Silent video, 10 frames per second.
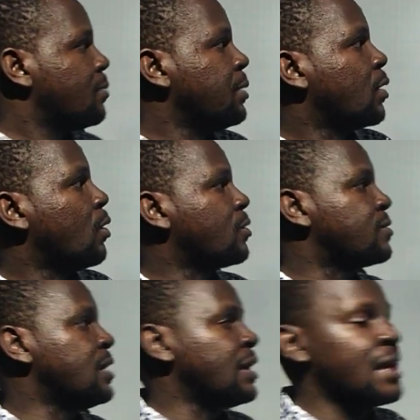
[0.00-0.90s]

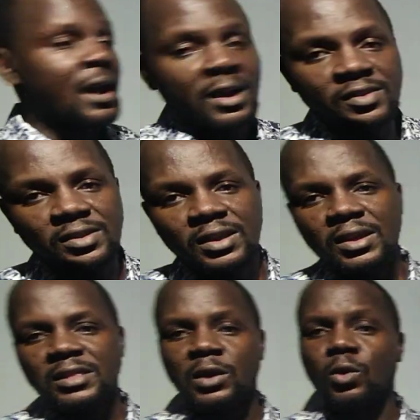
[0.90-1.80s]
Because they dash,
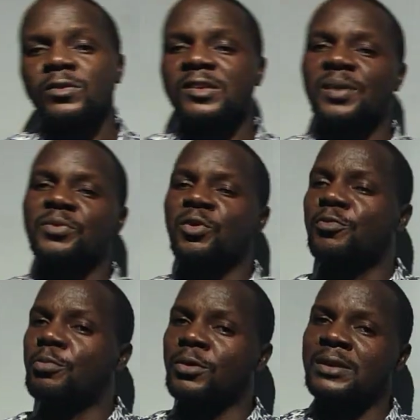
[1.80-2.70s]
the concept
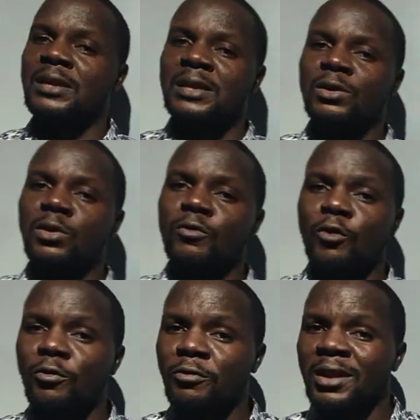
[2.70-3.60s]
of bonding, of
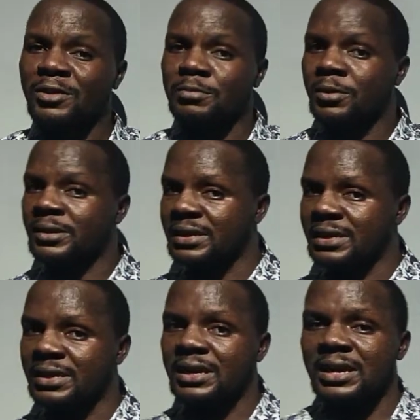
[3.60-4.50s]
covalent bonding,